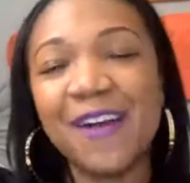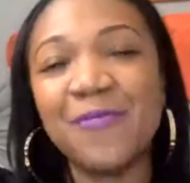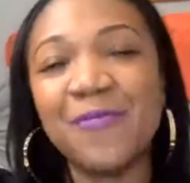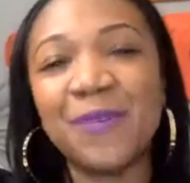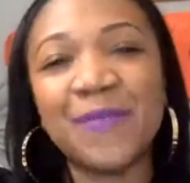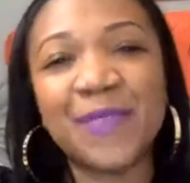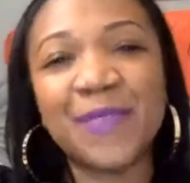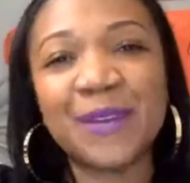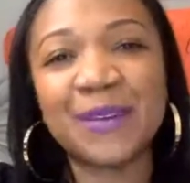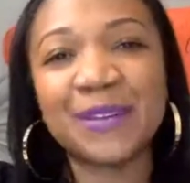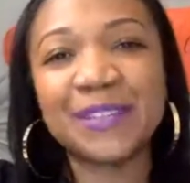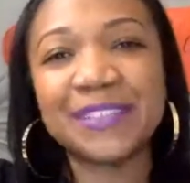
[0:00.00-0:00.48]

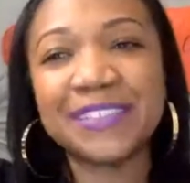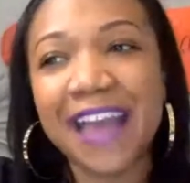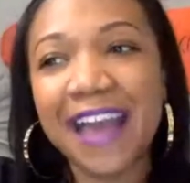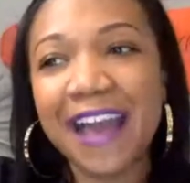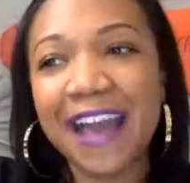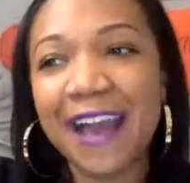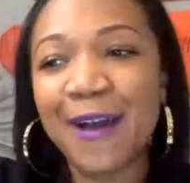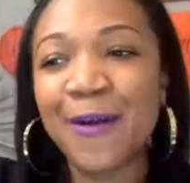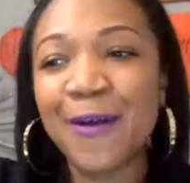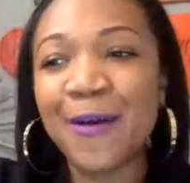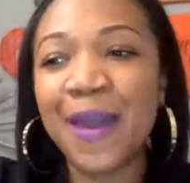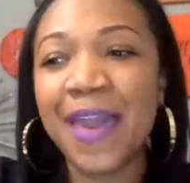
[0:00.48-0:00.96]
with your
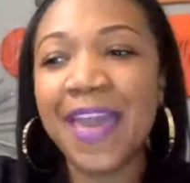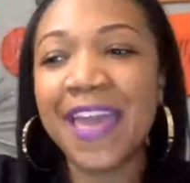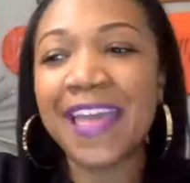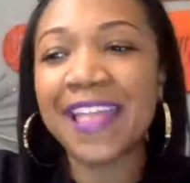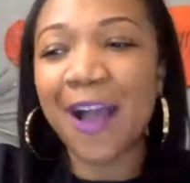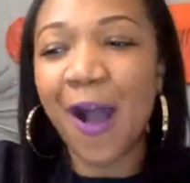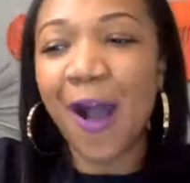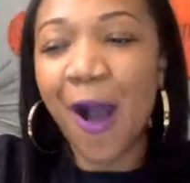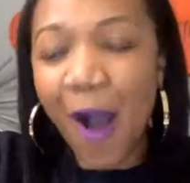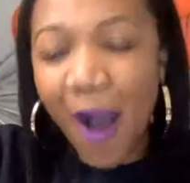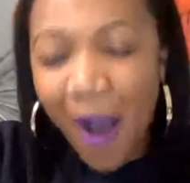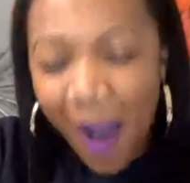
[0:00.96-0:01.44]
child?
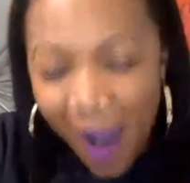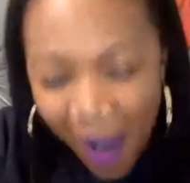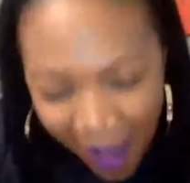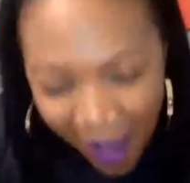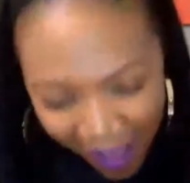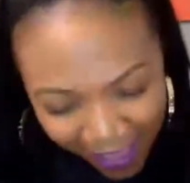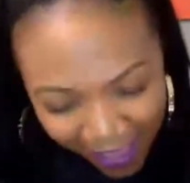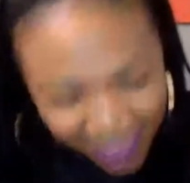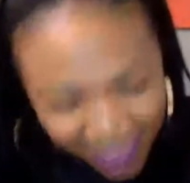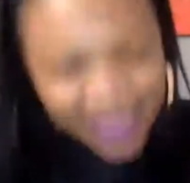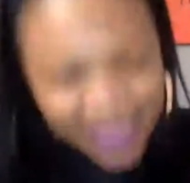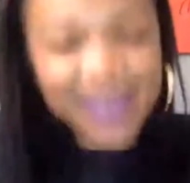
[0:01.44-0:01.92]
And
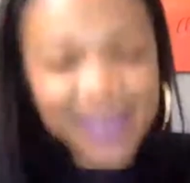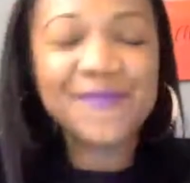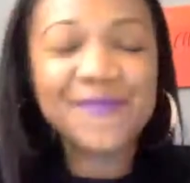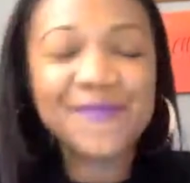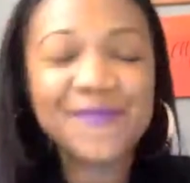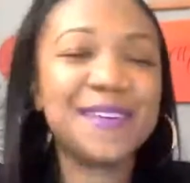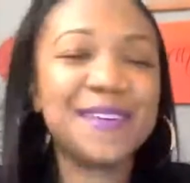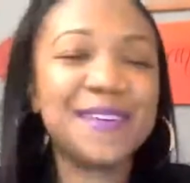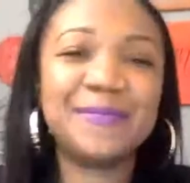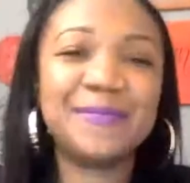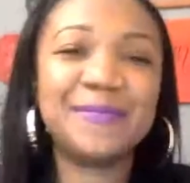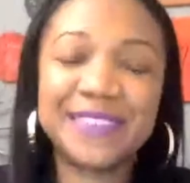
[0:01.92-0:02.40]
all of
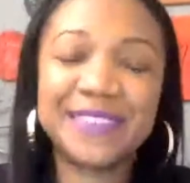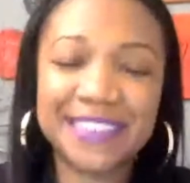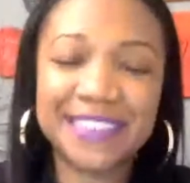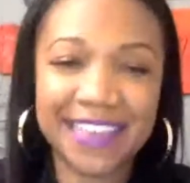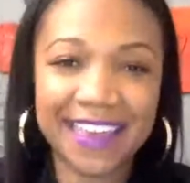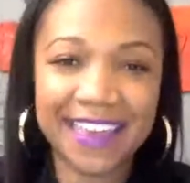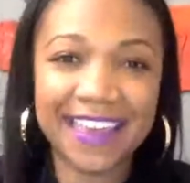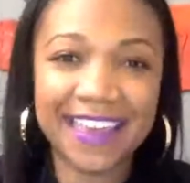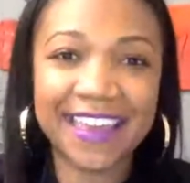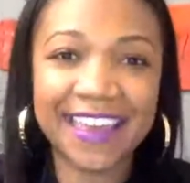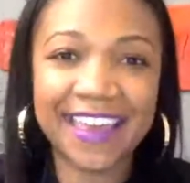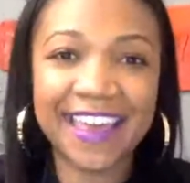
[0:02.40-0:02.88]
them
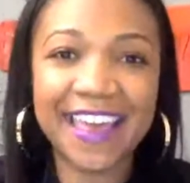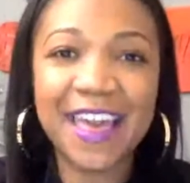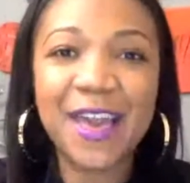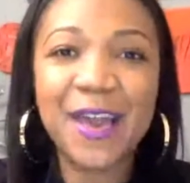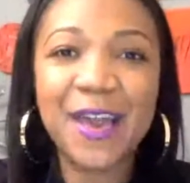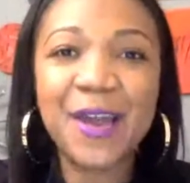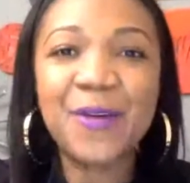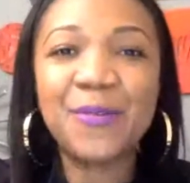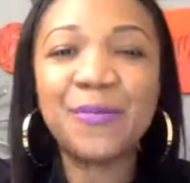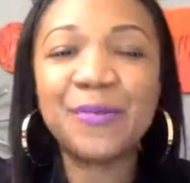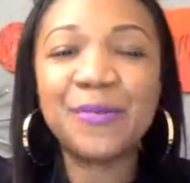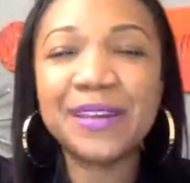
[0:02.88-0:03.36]
said,
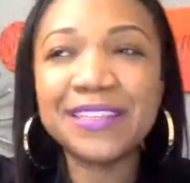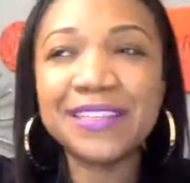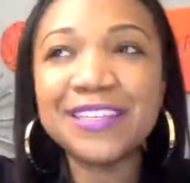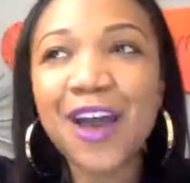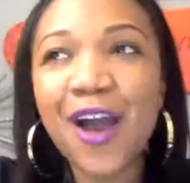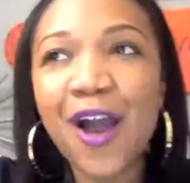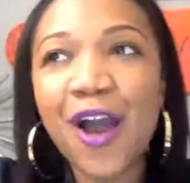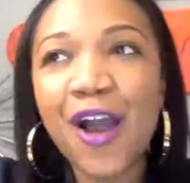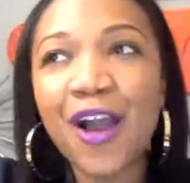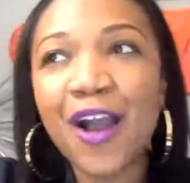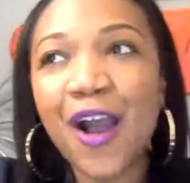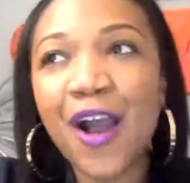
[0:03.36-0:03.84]
we
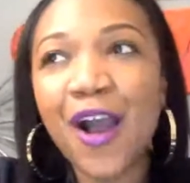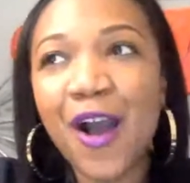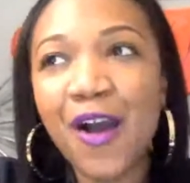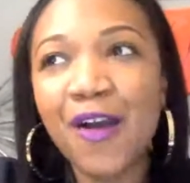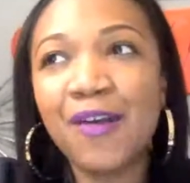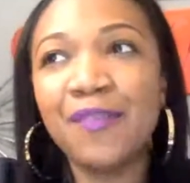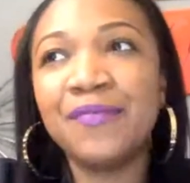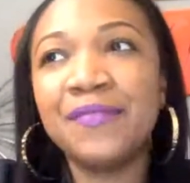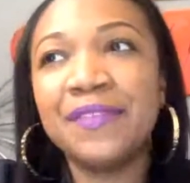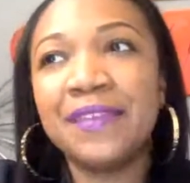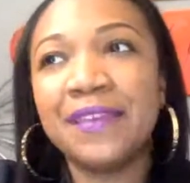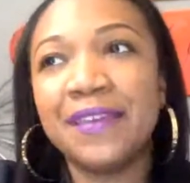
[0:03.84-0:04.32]
talk
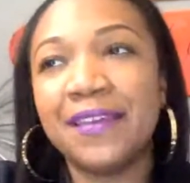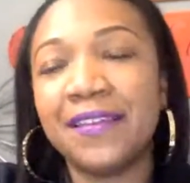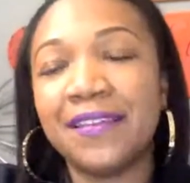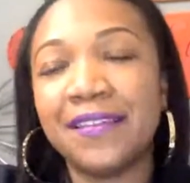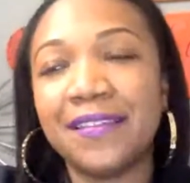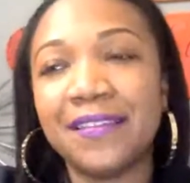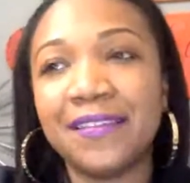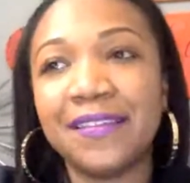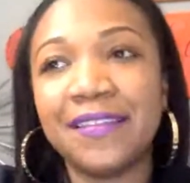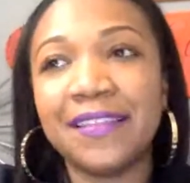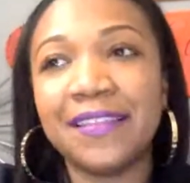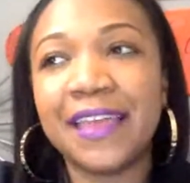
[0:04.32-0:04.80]

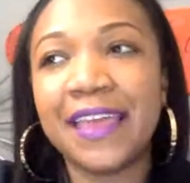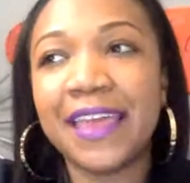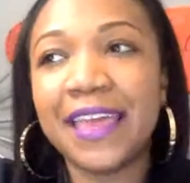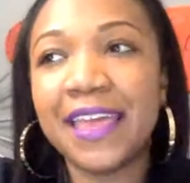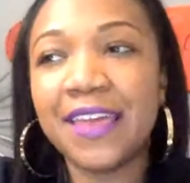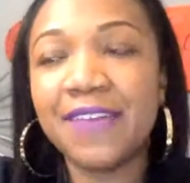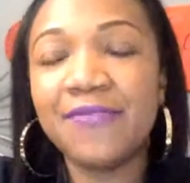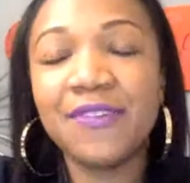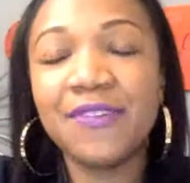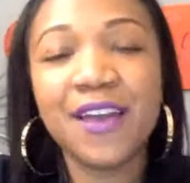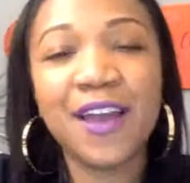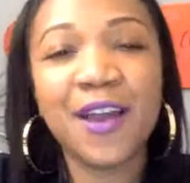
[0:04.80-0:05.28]
often,
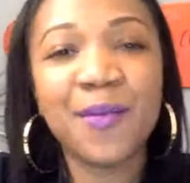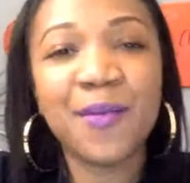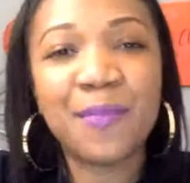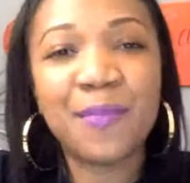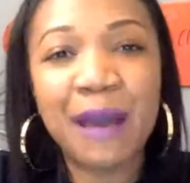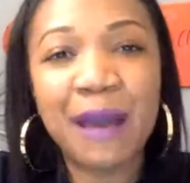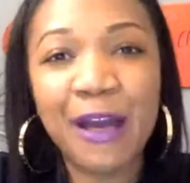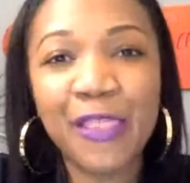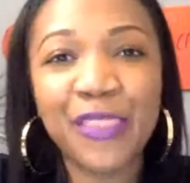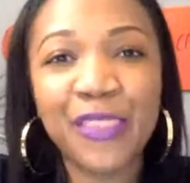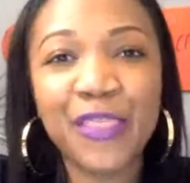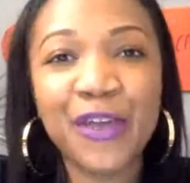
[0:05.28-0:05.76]
even
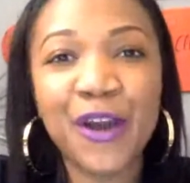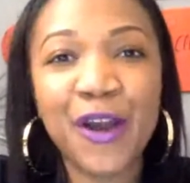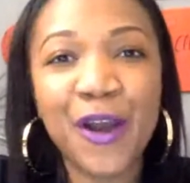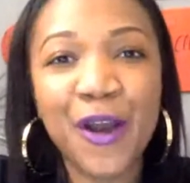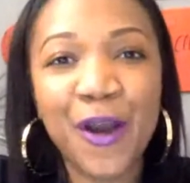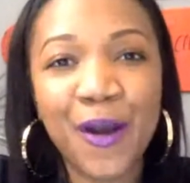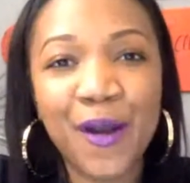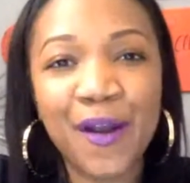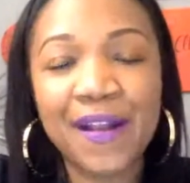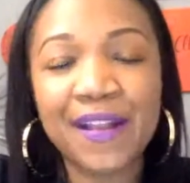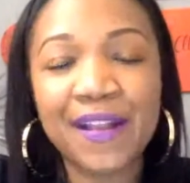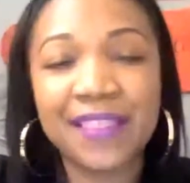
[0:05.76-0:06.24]
about the
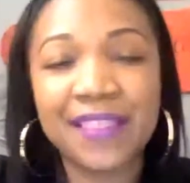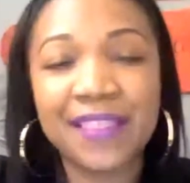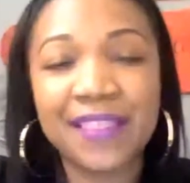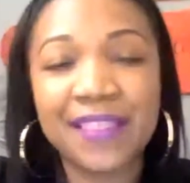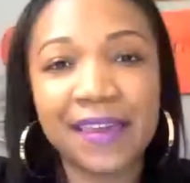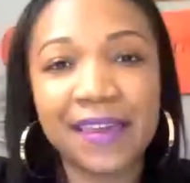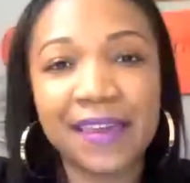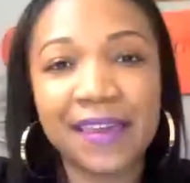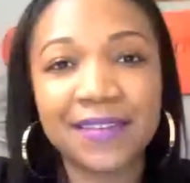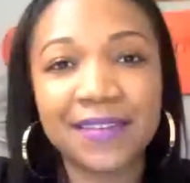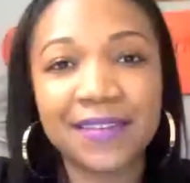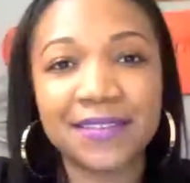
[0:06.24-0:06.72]
hard
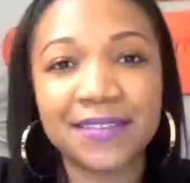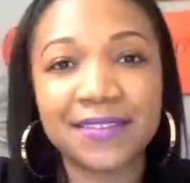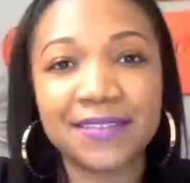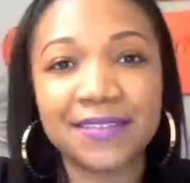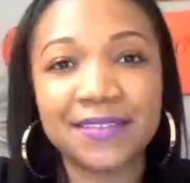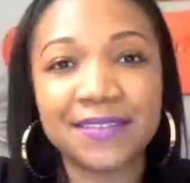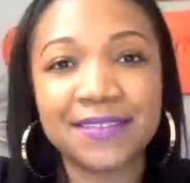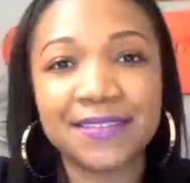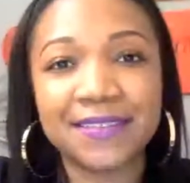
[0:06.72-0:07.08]
things.